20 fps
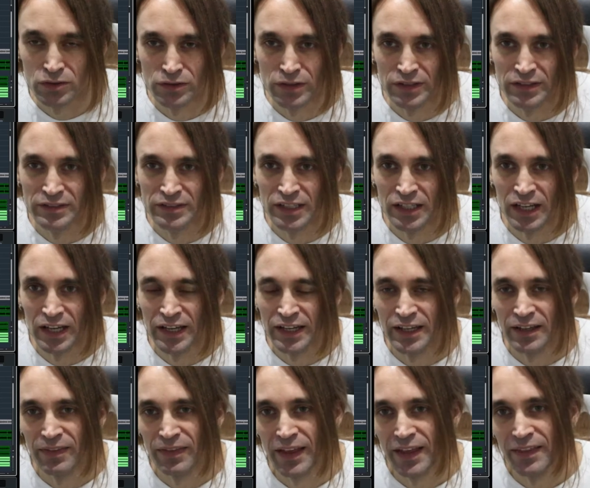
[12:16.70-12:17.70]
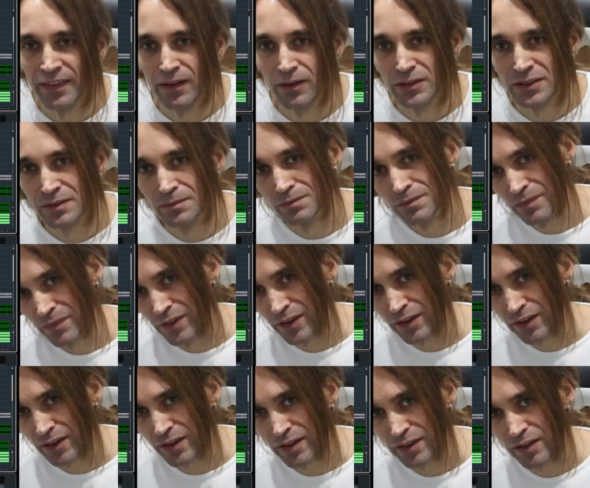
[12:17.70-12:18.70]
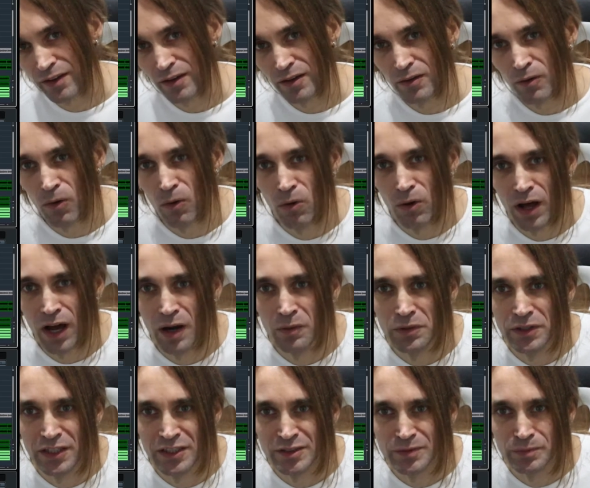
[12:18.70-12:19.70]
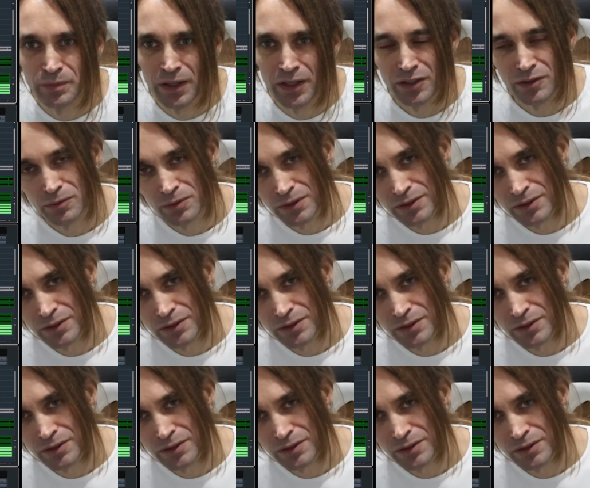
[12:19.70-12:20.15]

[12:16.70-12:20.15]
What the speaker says: delay, and then all the whole harmonized part will